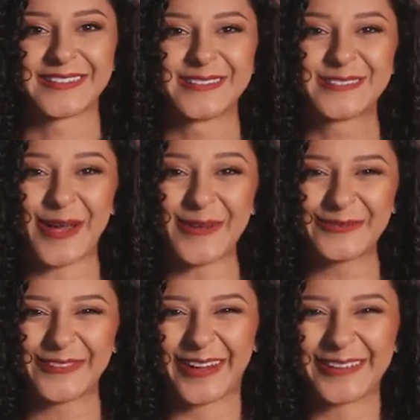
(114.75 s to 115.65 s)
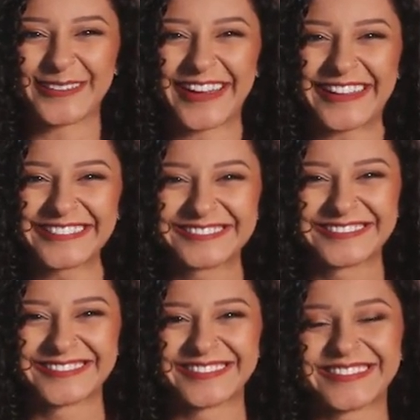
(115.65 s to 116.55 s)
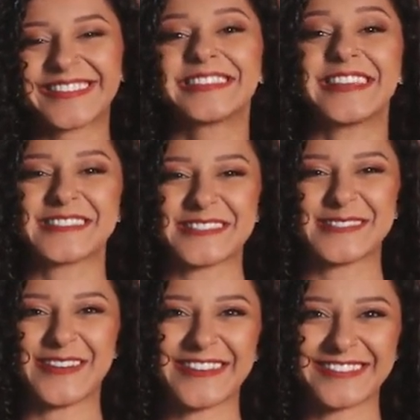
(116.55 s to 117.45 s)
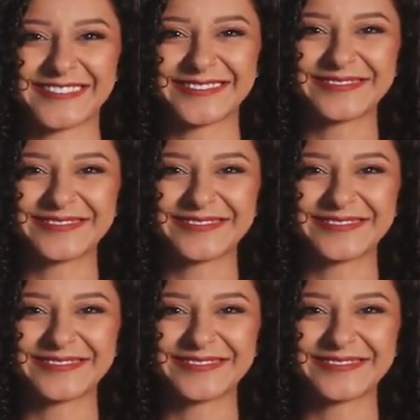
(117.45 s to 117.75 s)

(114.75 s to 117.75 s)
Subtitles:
So, are you ready? Let's get started.